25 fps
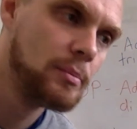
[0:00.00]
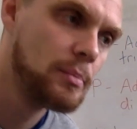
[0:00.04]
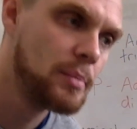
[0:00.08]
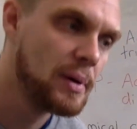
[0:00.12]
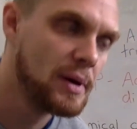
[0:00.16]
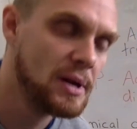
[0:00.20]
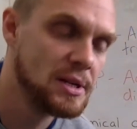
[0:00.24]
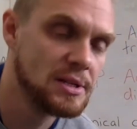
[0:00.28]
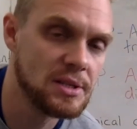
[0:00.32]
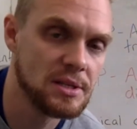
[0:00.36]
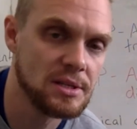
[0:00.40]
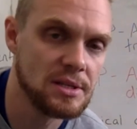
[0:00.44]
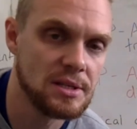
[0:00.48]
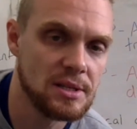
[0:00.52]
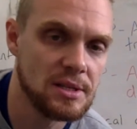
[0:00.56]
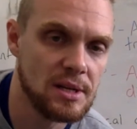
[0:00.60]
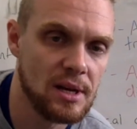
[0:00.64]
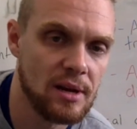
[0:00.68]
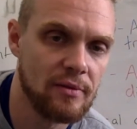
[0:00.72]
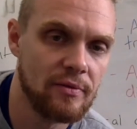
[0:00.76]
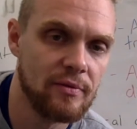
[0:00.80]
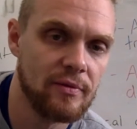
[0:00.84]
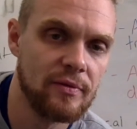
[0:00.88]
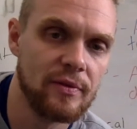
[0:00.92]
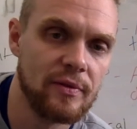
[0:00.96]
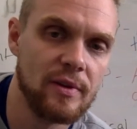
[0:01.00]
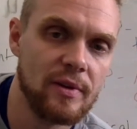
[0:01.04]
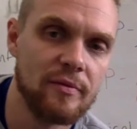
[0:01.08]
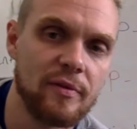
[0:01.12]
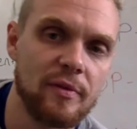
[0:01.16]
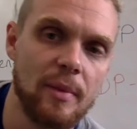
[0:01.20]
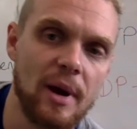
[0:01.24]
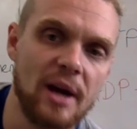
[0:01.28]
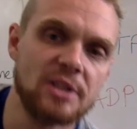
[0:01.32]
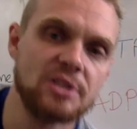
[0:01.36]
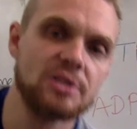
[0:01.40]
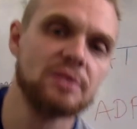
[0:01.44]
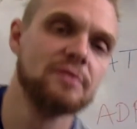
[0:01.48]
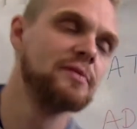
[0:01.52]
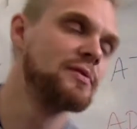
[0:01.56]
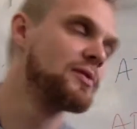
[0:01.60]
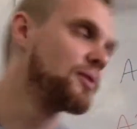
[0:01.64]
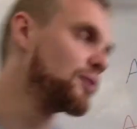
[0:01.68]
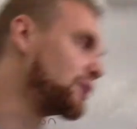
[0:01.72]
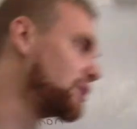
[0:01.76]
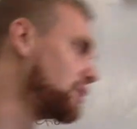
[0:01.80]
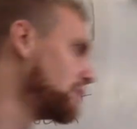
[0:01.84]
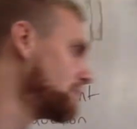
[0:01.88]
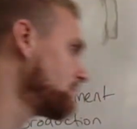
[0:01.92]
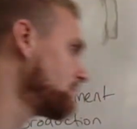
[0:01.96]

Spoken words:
pieces of information for you.